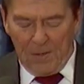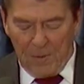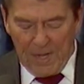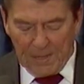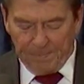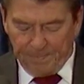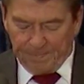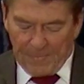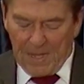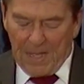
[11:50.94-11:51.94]
Well,
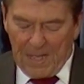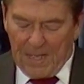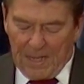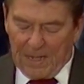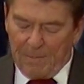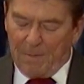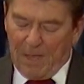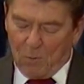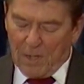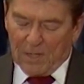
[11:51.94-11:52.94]
let me
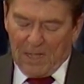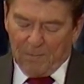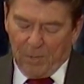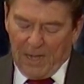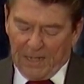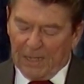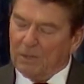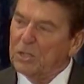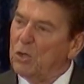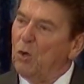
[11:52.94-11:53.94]
make one thing plain.
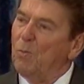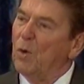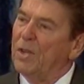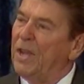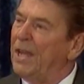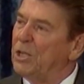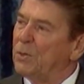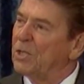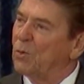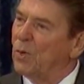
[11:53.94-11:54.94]
There is no more
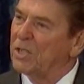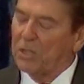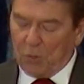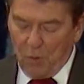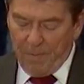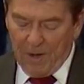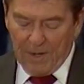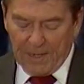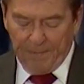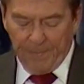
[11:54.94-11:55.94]
dangerous risk to
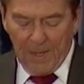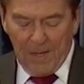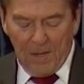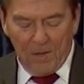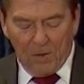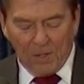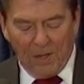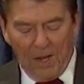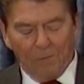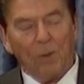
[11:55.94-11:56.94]
America or to
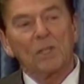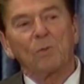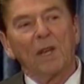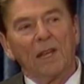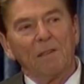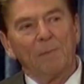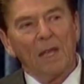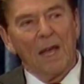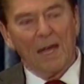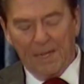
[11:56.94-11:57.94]
the loved ones we leave
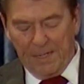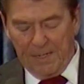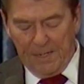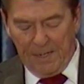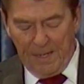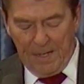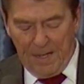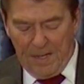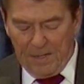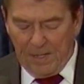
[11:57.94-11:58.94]
behind
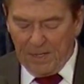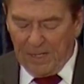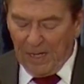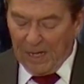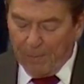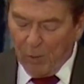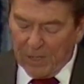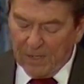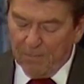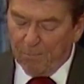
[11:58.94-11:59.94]
than
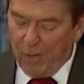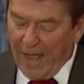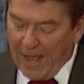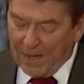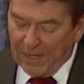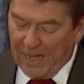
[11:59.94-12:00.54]
deliberate, planned